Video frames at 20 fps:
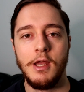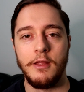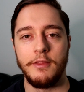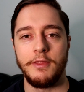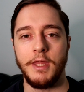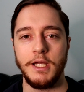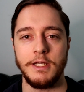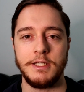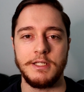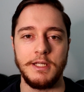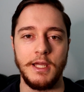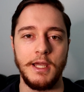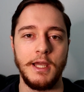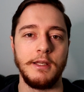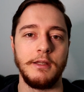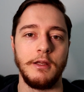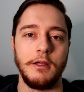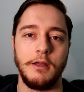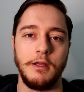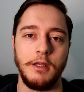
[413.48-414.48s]
That
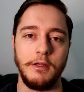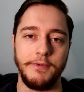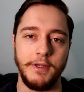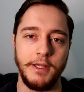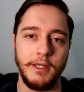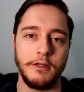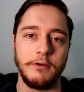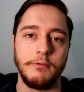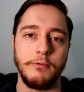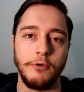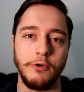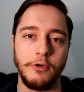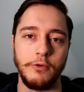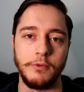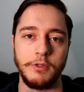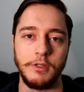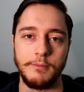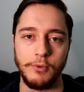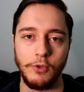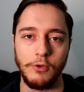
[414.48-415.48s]
said, if you hit a roo
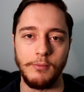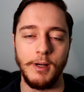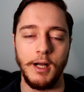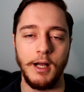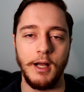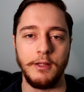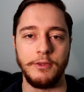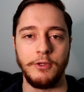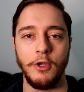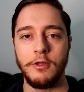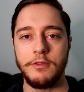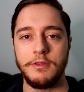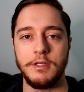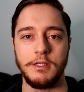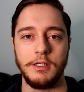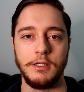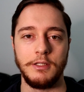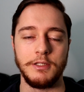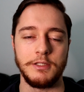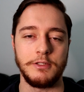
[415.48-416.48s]
with your bull bar, don't
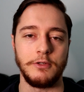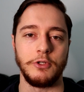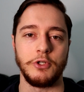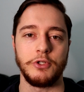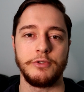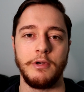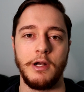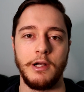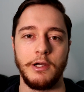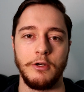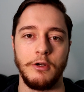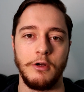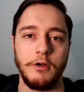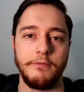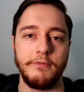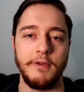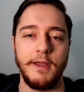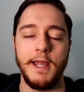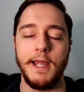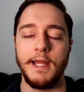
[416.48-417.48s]
think you're just gonna shrug it
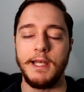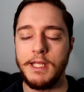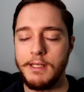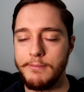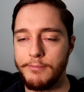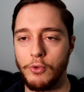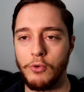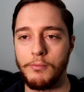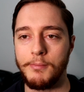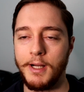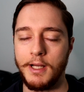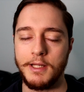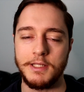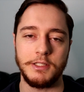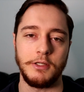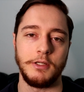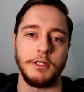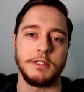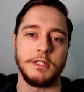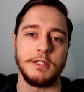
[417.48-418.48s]
off. Any bull bar
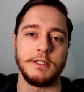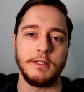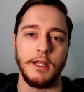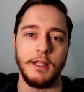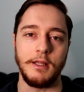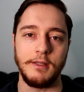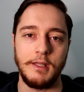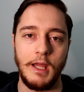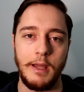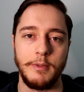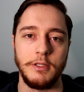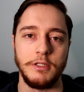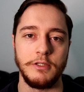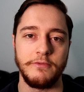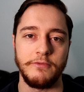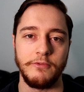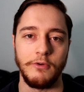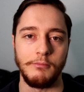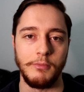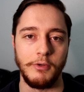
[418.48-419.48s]
is gonna sustain damage
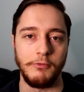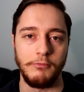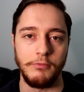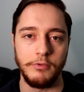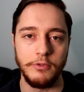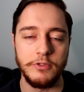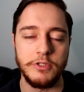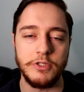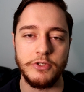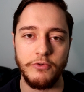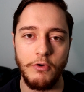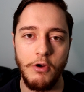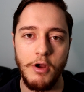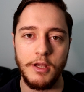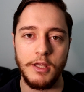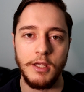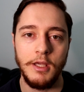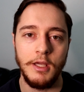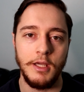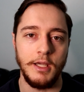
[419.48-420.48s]
from a roo
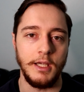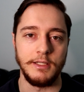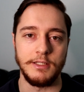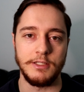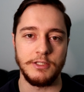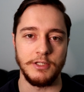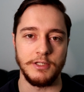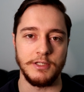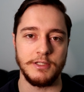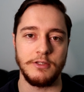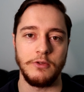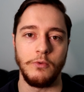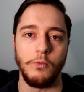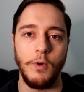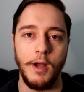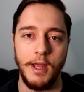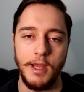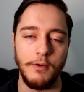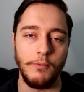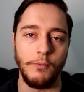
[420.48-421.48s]
strike. It's just the
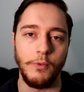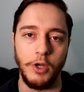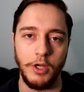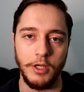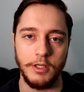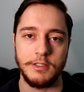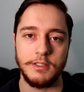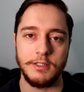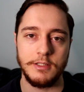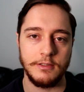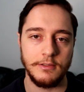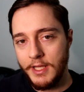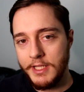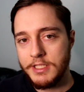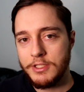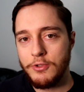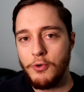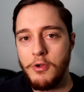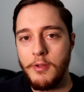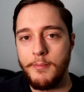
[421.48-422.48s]
way it works.
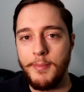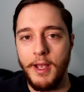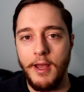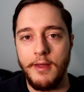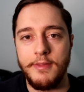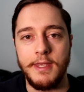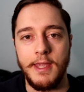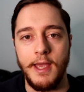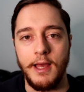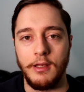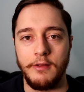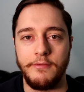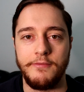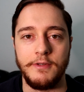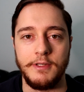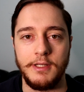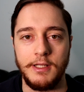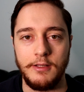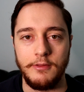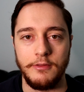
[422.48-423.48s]
Let's talk about the
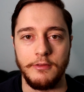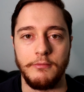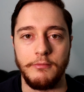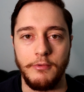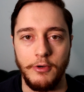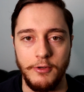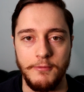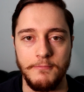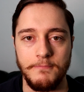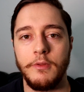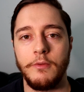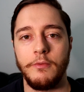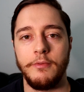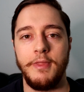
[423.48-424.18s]
elephant in the room.